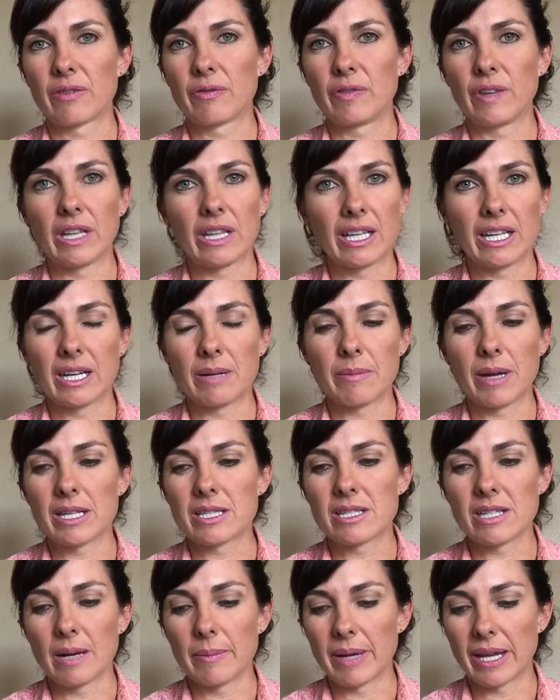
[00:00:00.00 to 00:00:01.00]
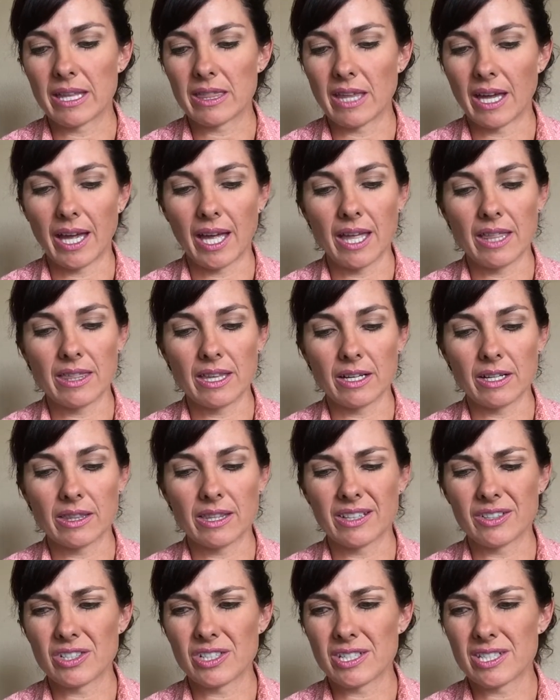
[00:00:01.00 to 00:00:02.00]
feeling in my stomach that
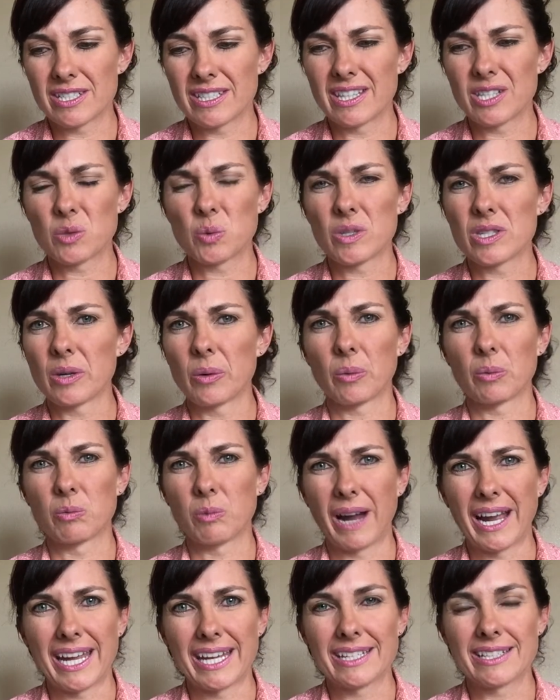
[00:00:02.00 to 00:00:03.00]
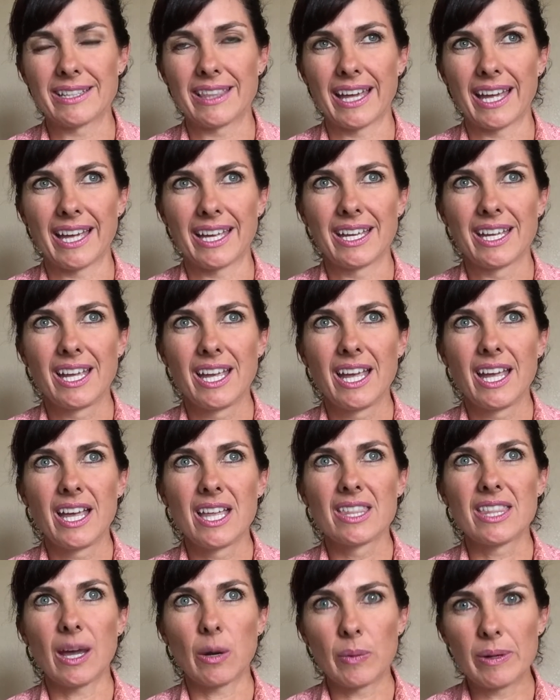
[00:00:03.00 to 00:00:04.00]
this wasn't right.
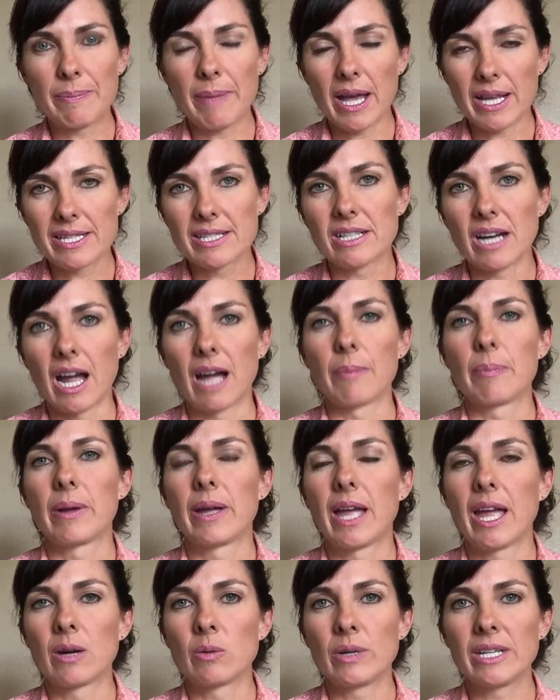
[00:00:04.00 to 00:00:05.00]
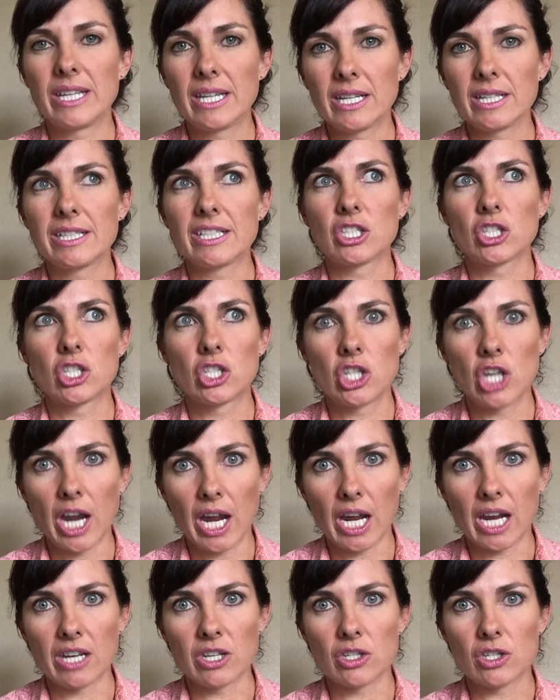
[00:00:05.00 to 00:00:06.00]
That we messed up, and we needed to
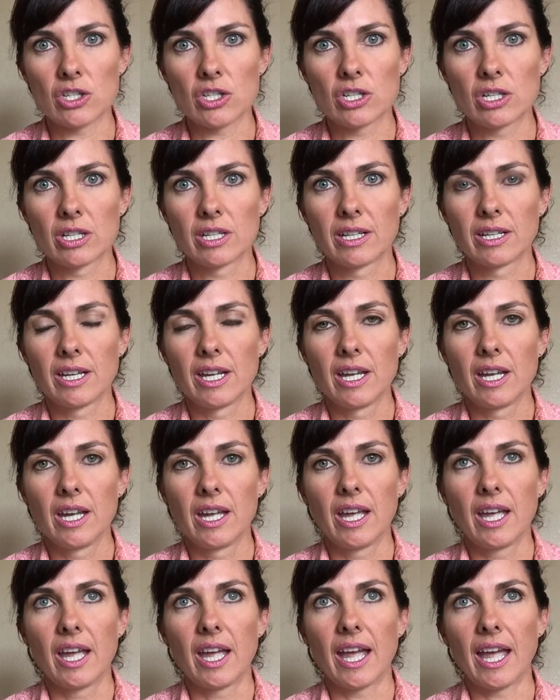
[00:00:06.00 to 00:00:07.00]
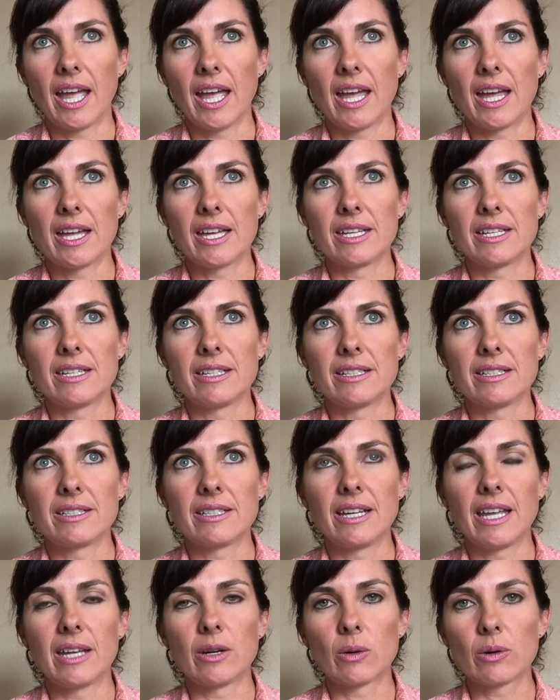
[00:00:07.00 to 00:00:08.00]
change. And
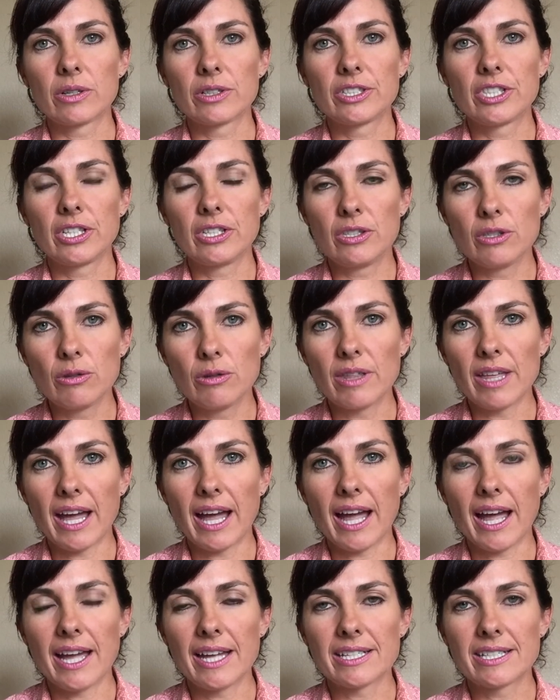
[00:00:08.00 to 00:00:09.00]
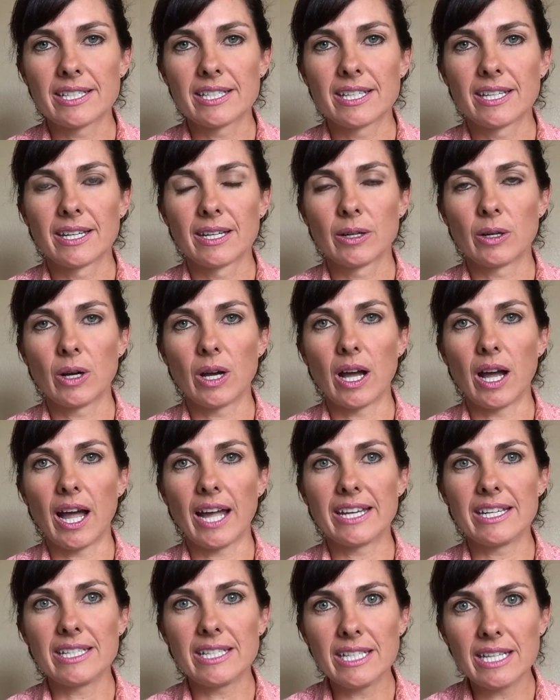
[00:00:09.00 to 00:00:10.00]
in order to do that,
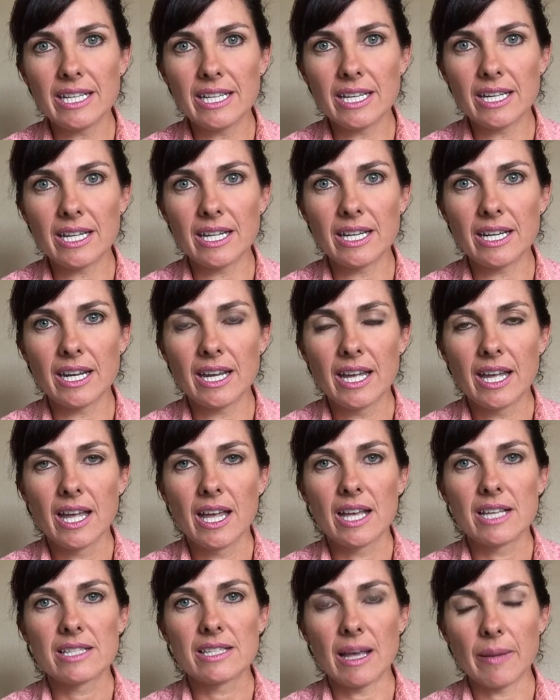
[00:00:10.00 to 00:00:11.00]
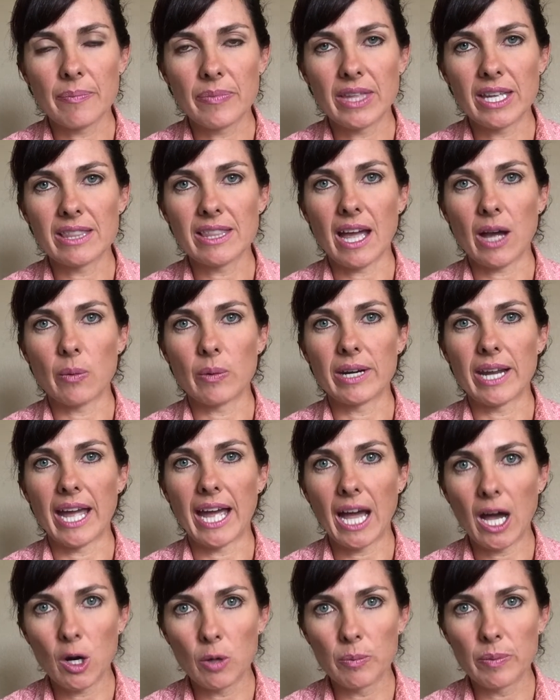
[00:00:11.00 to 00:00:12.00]
I needed something that would
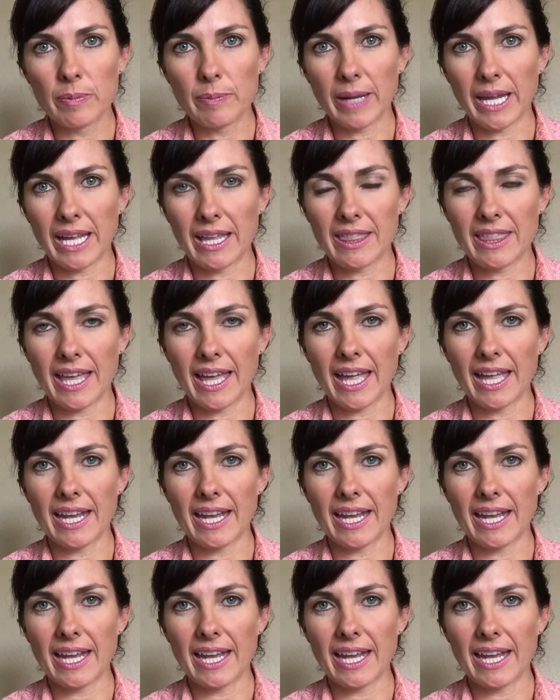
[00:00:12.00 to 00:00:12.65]
help me,